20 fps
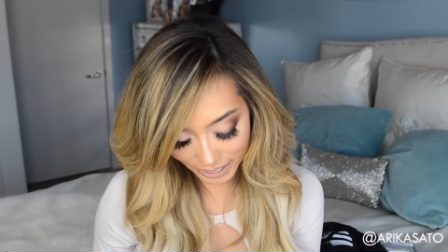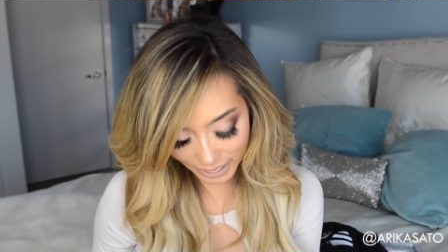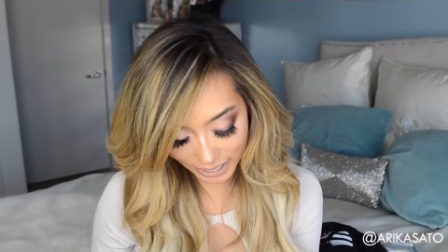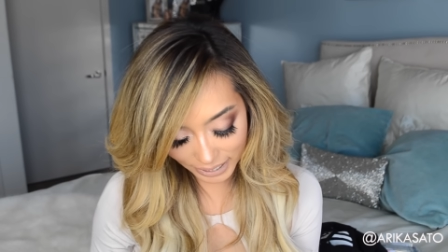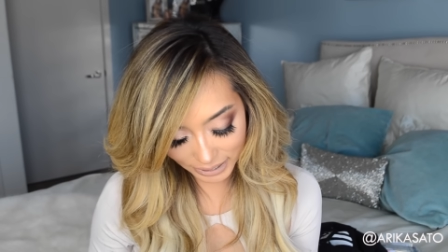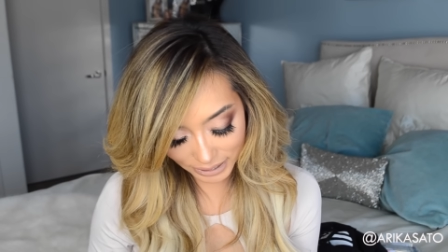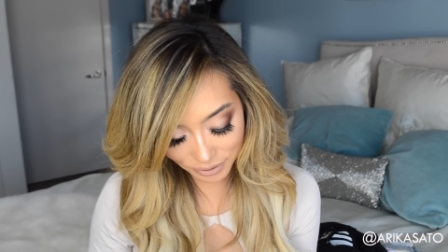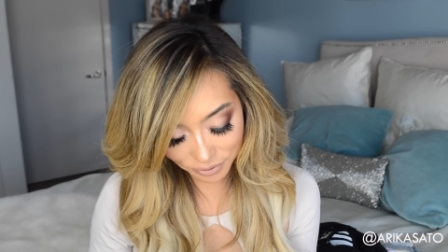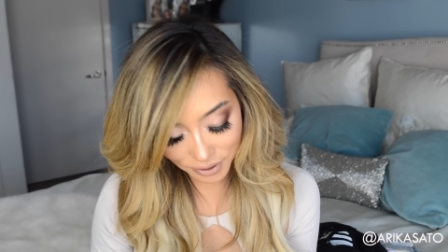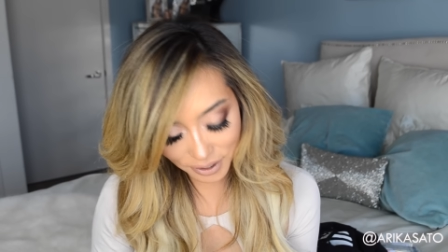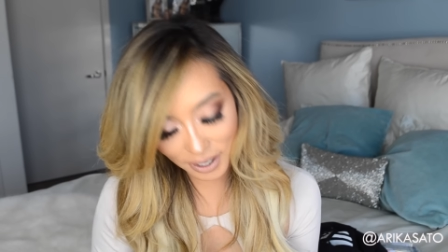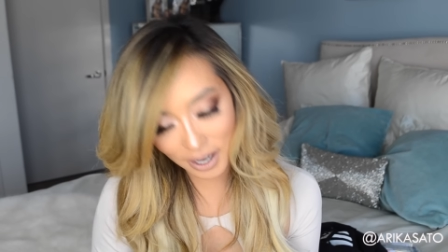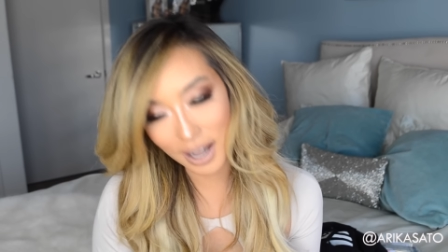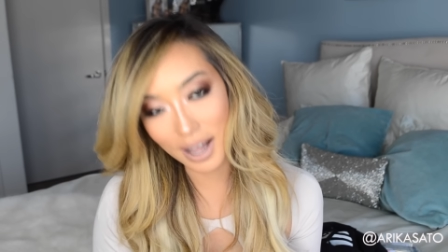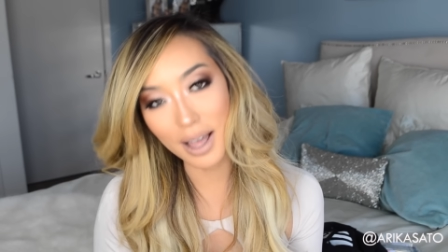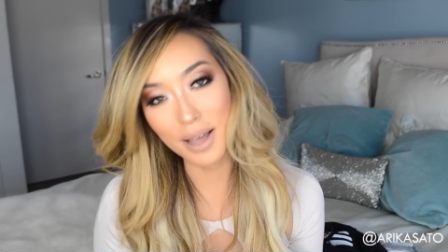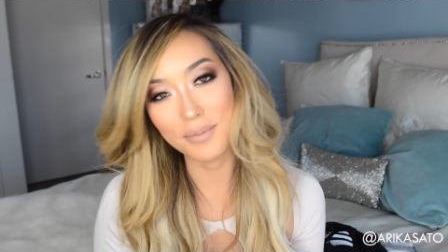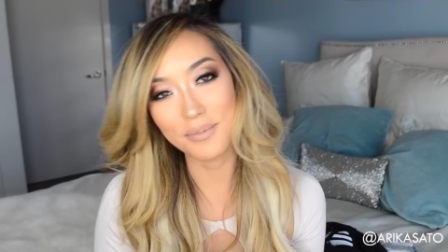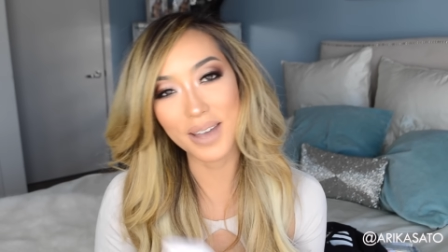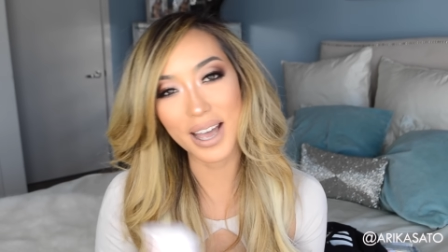And I even
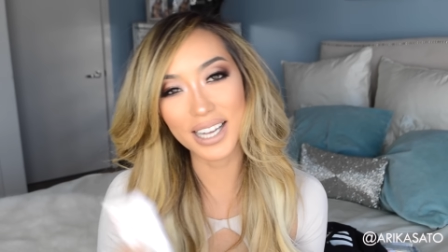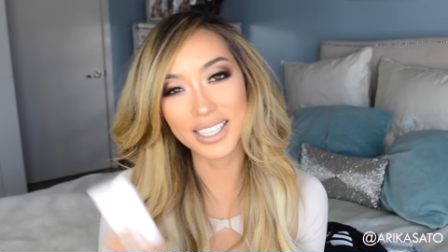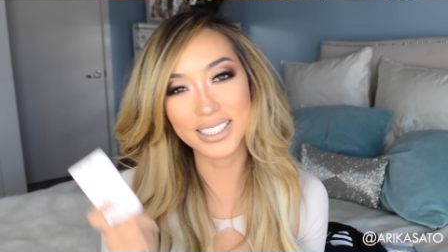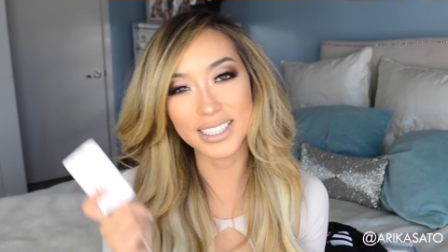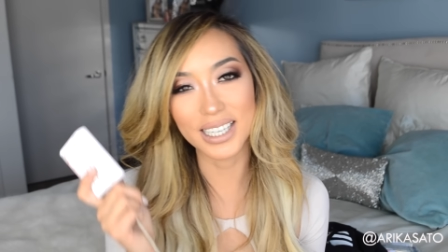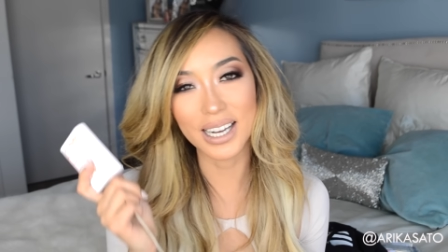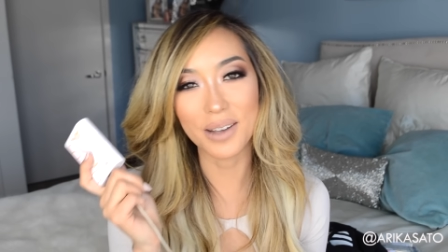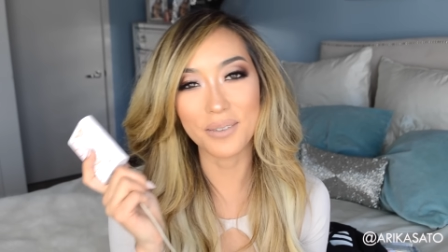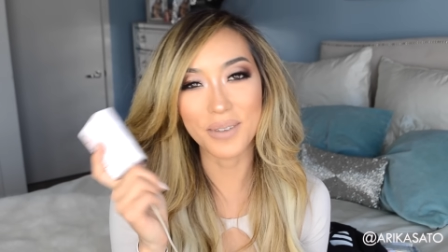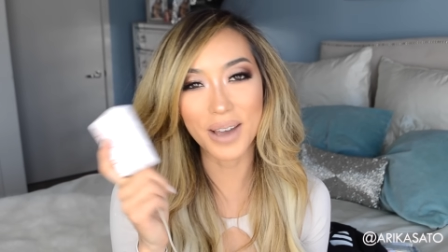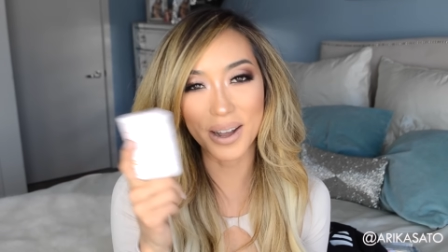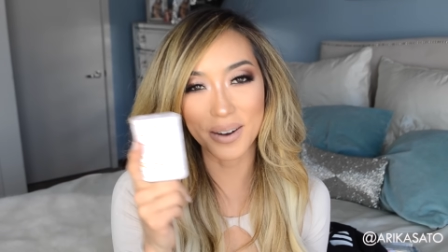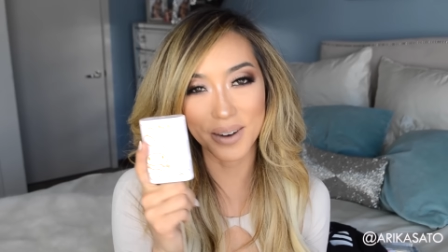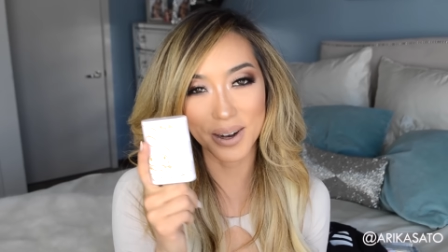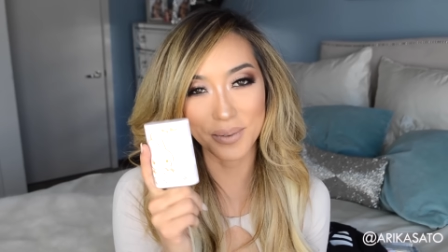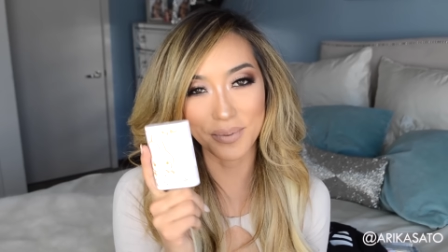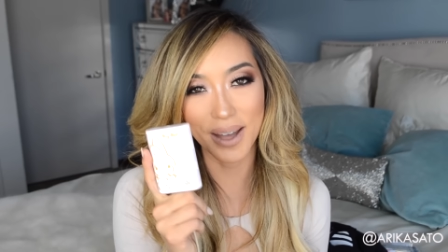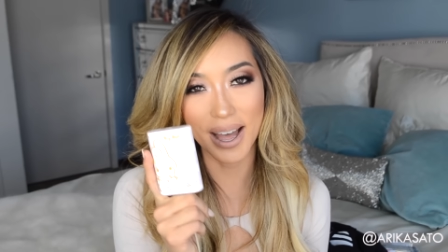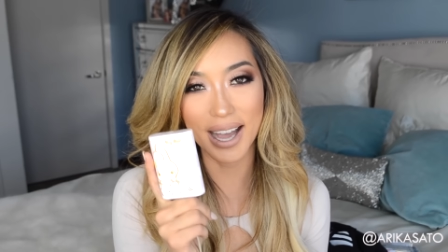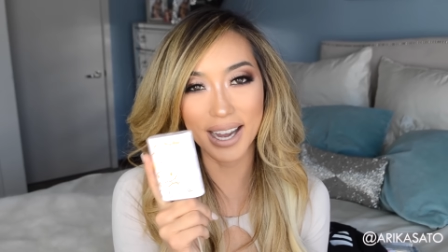got a matching
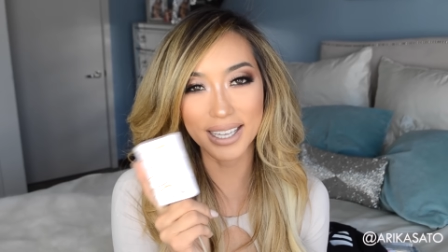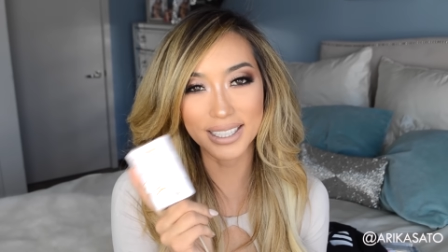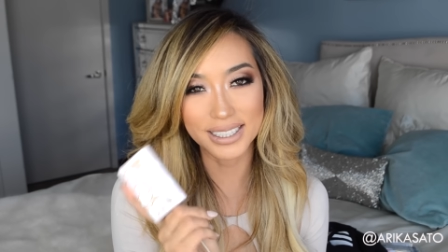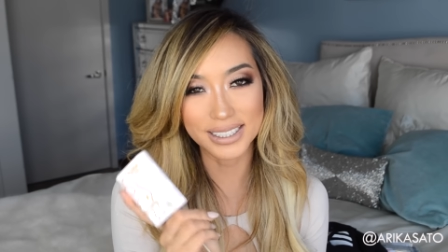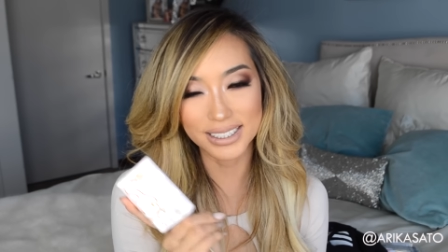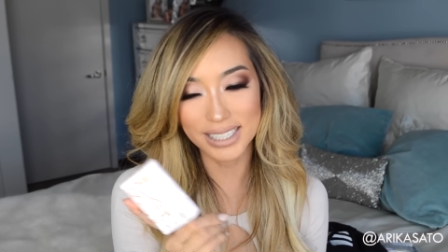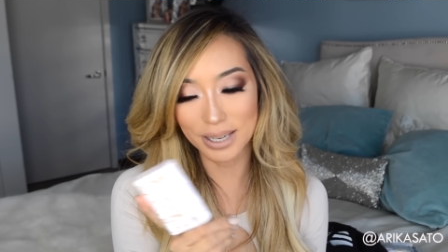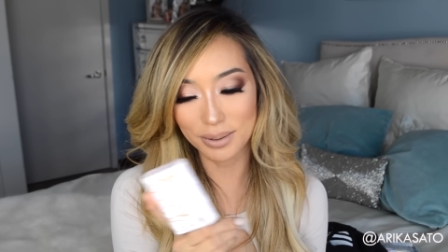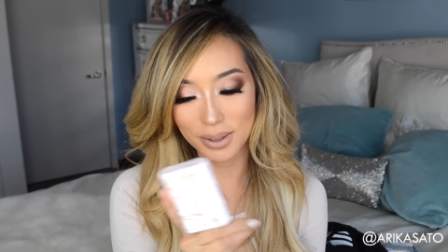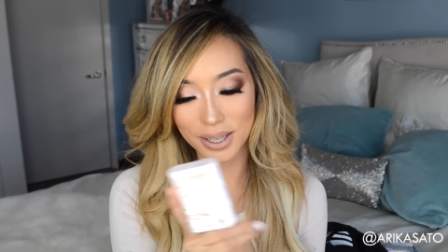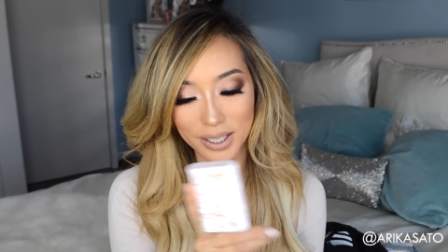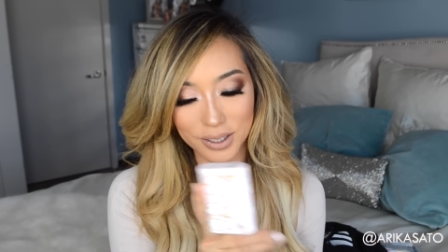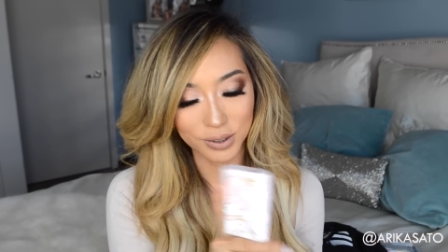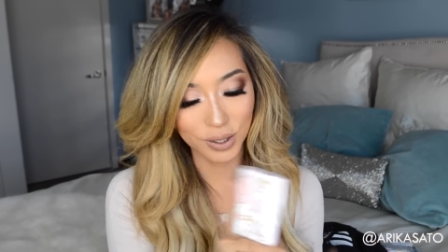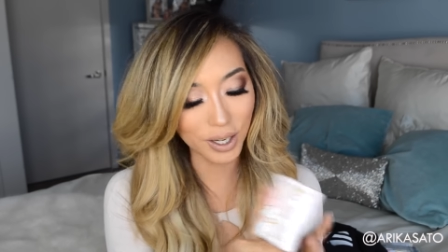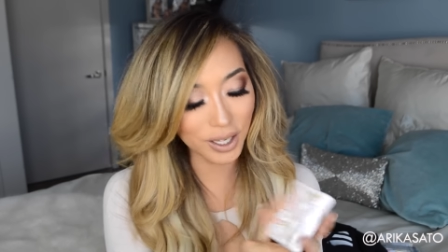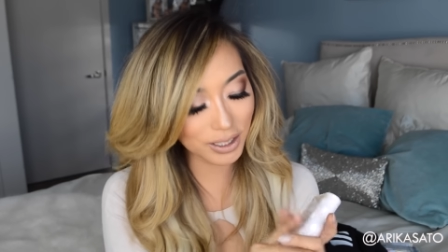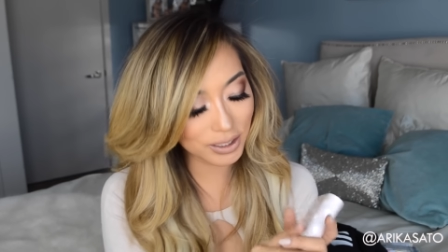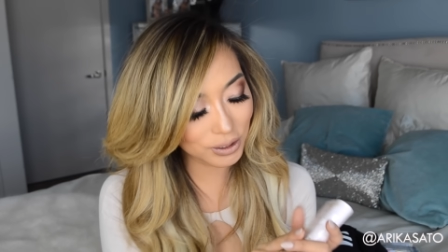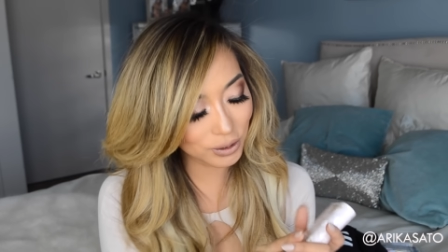battery pack at the same
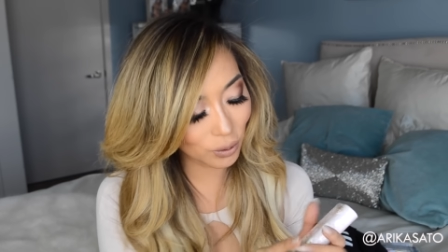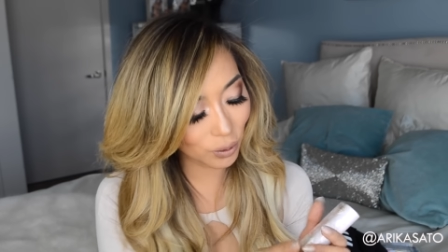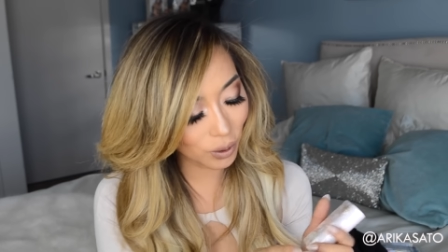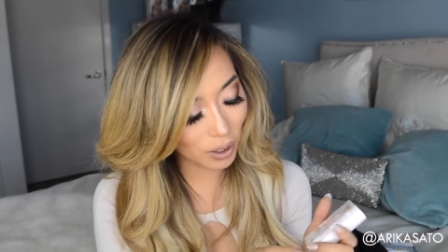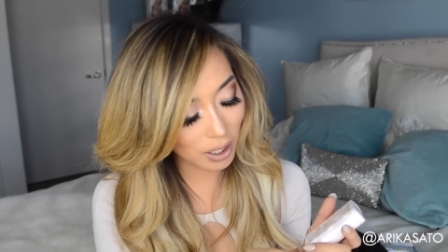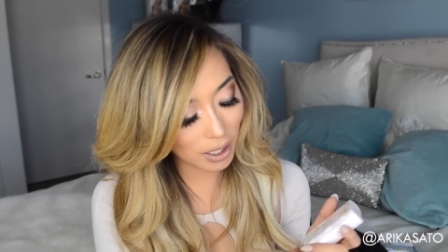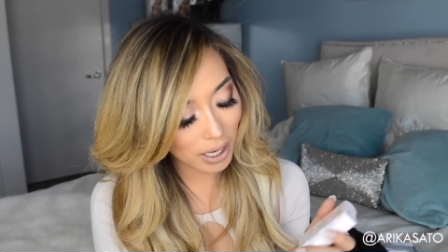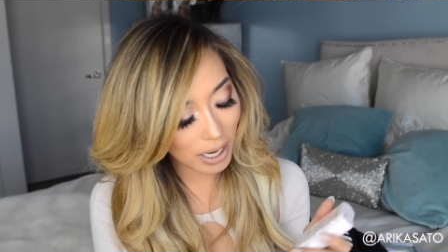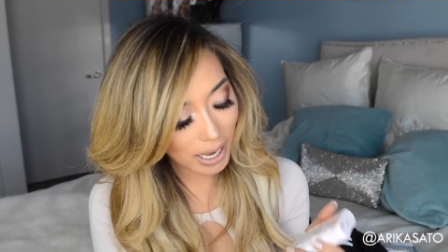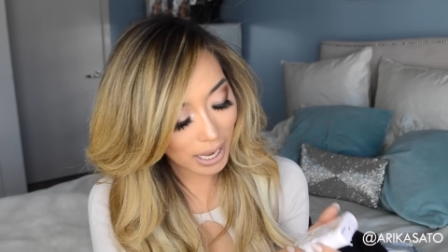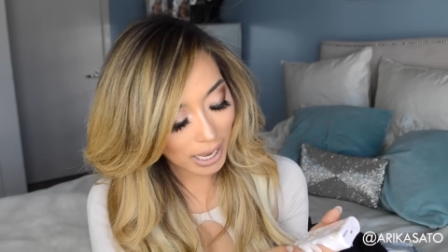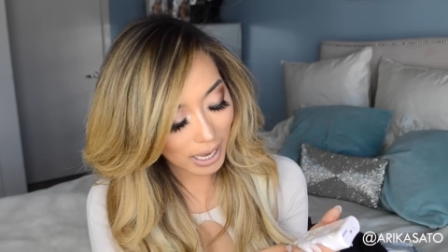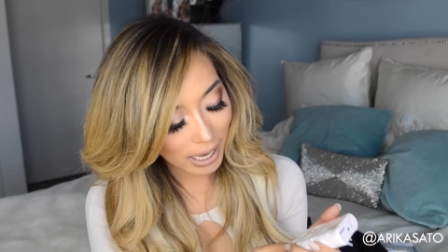electronics store.